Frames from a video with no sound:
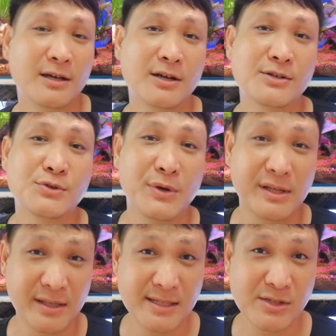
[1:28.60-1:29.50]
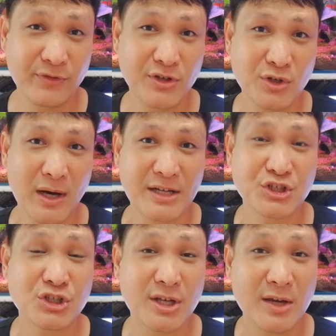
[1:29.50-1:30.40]
So in this video, I'll
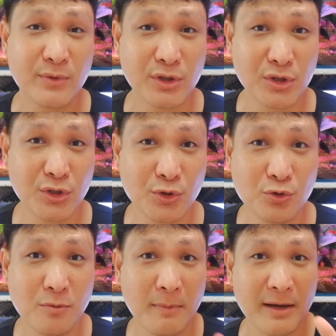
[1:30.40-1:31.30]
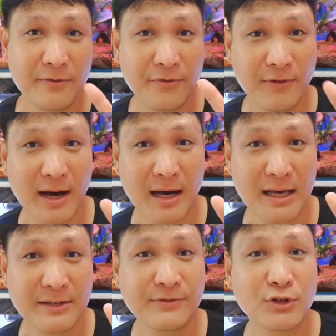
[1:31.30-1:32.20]
share with you my
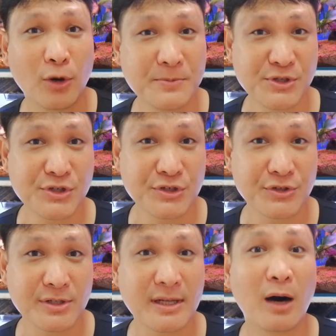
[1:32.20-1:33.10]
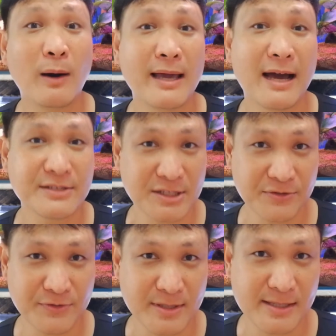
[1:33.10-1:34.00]
5 top secret how I
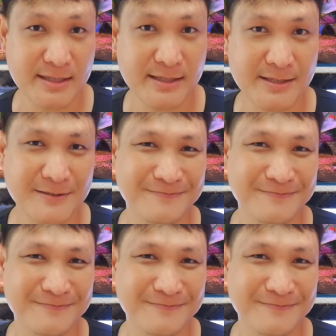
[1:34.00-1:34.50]
achieved this.